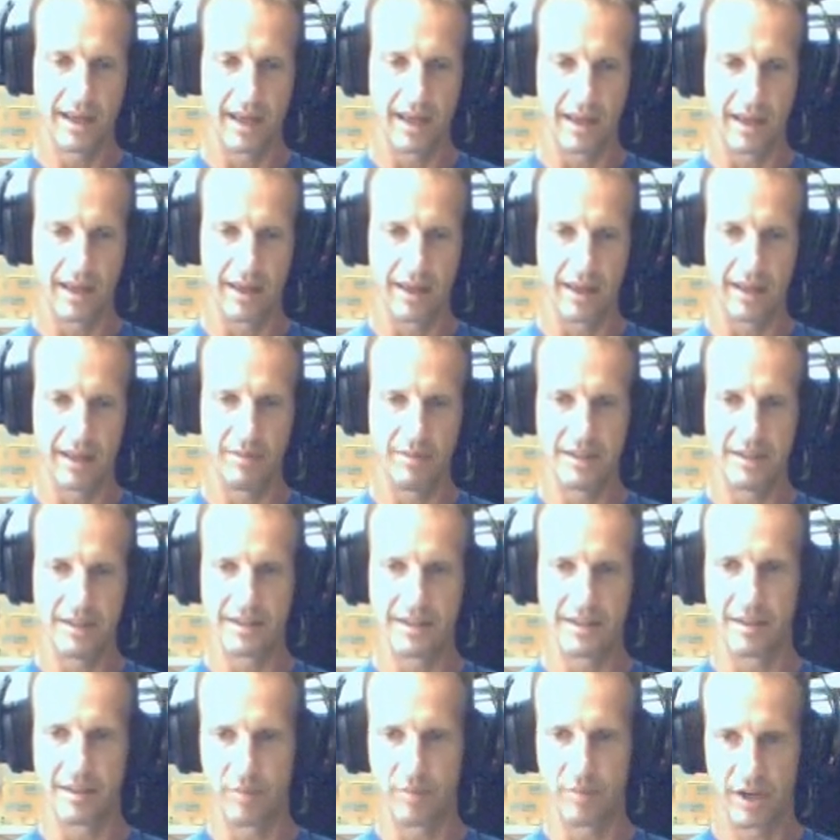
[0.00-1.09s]
it means that the
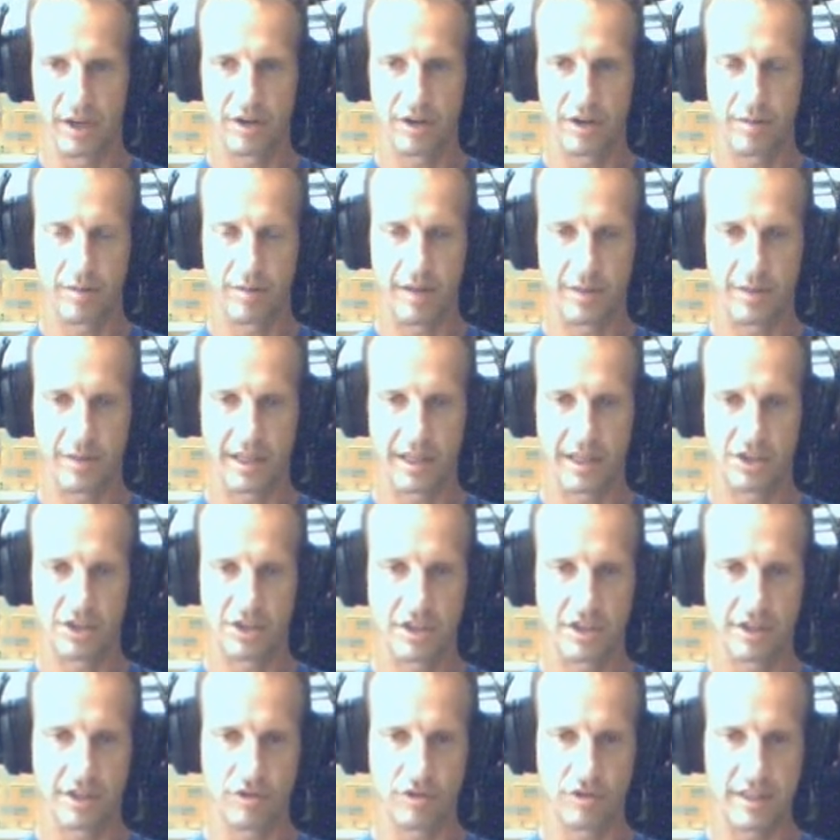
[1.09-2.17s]
predator population
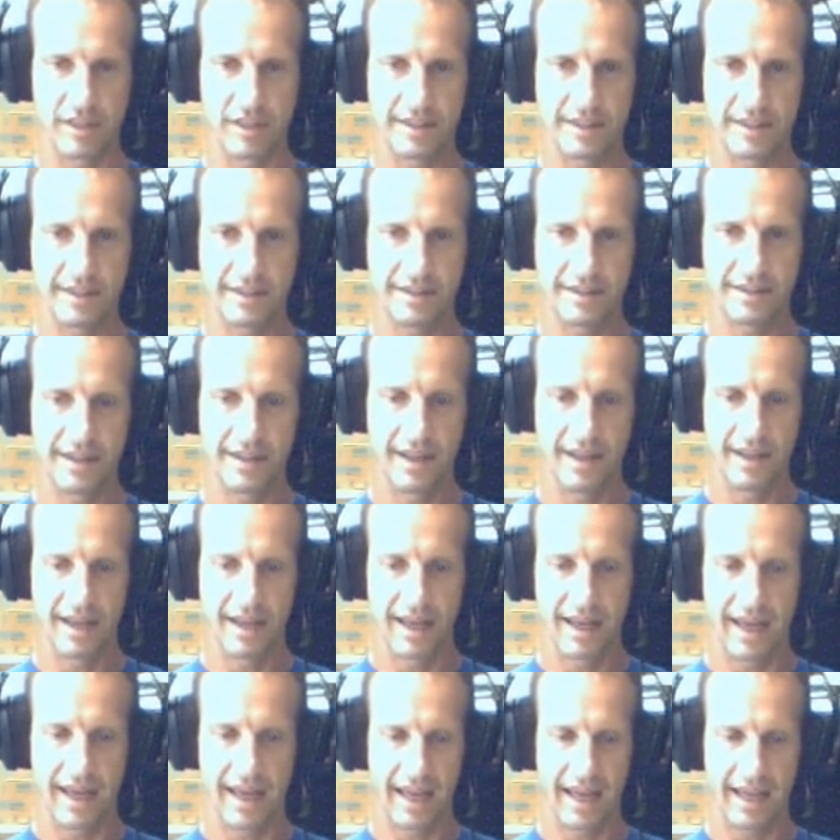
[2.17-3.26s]
increases.
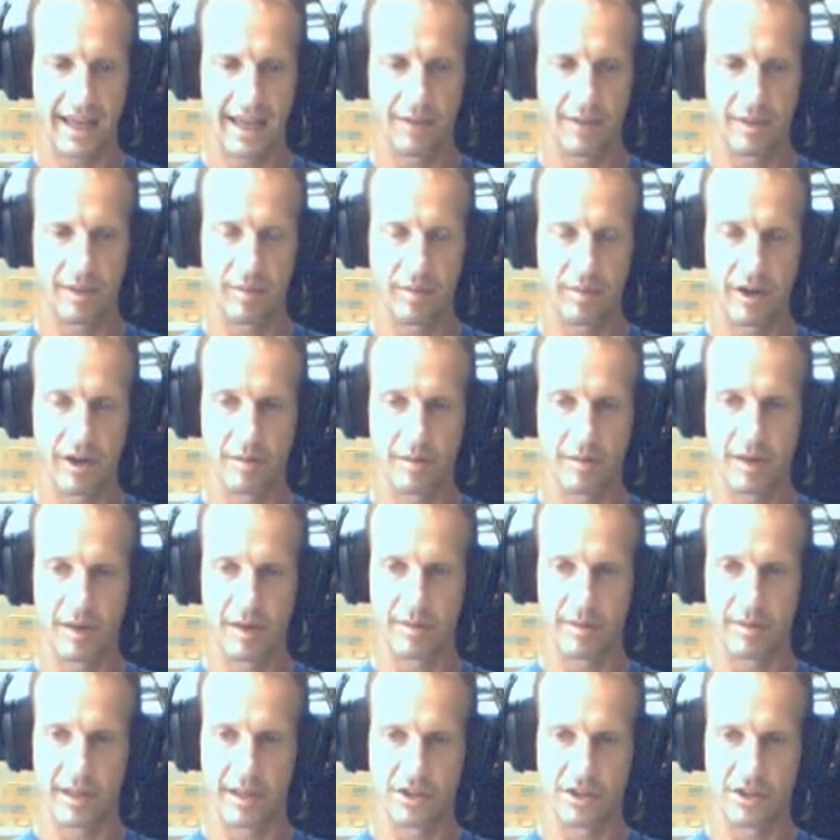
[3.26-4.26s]
And when the predator population